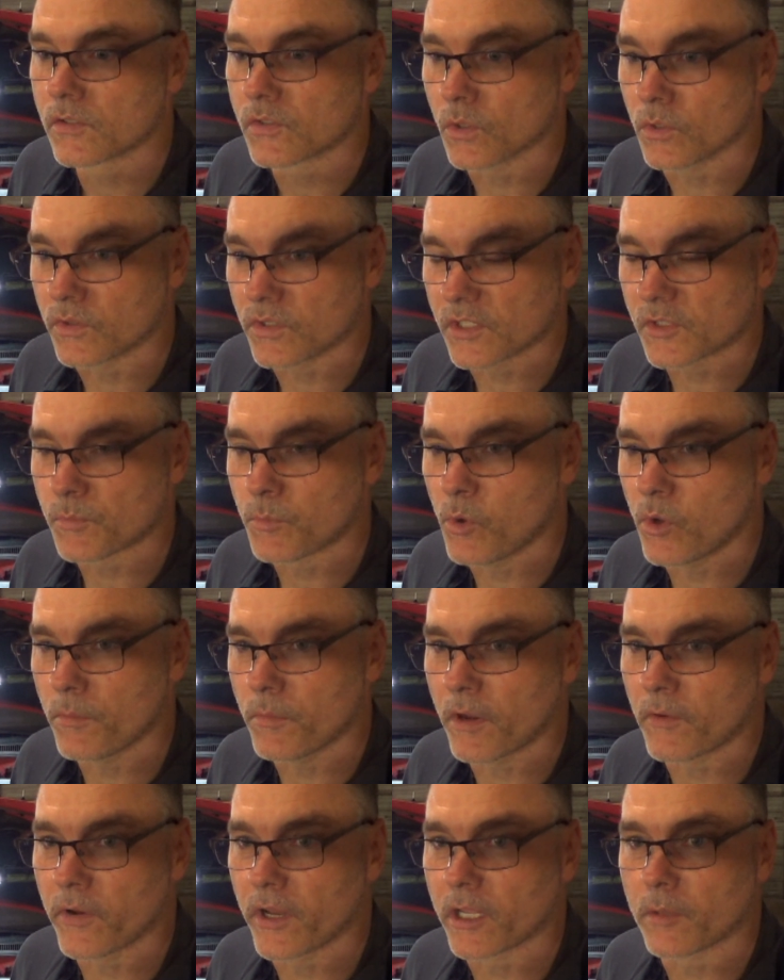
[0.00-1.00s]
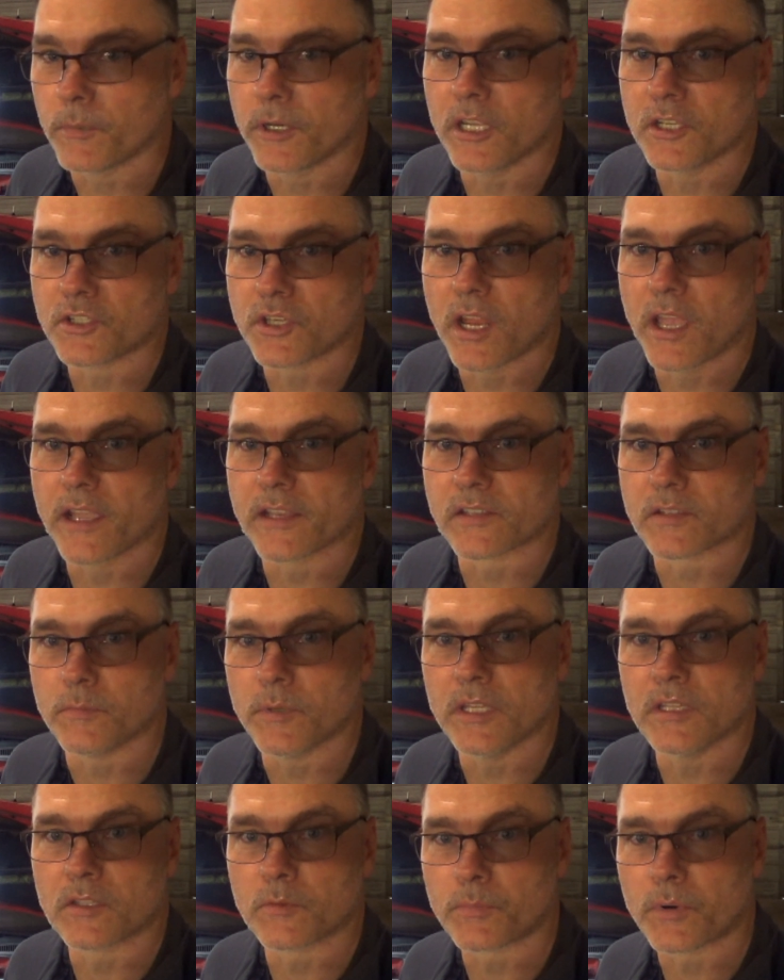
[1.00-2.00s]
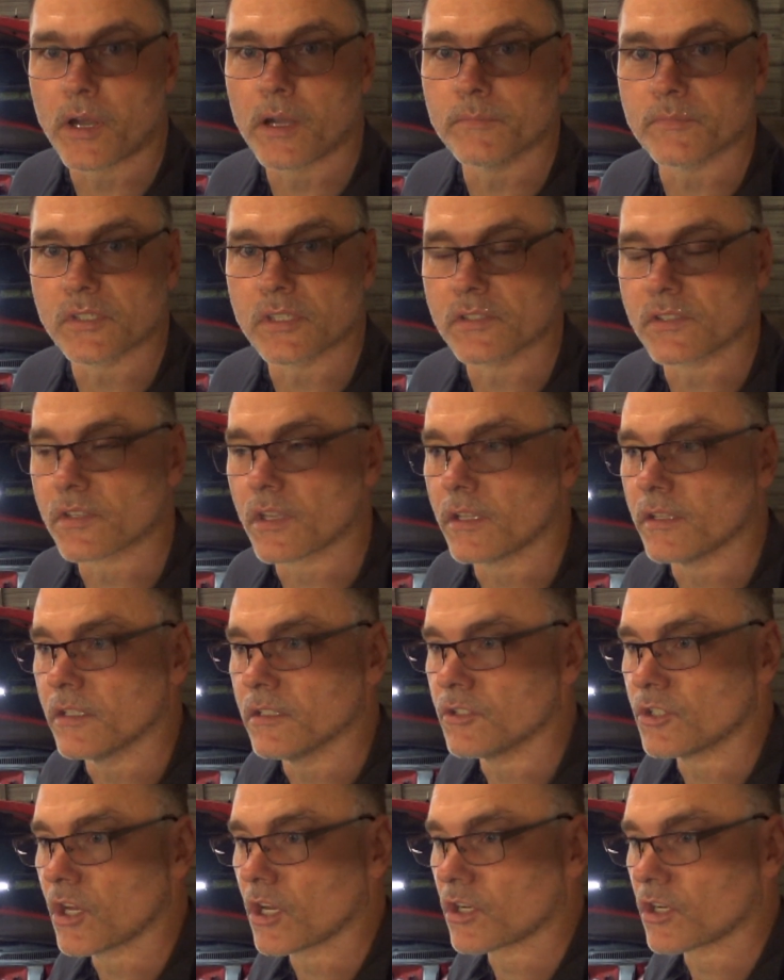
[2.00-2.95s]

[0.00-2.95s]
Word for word: So at this point, my recommendation has to be that the problem is inside the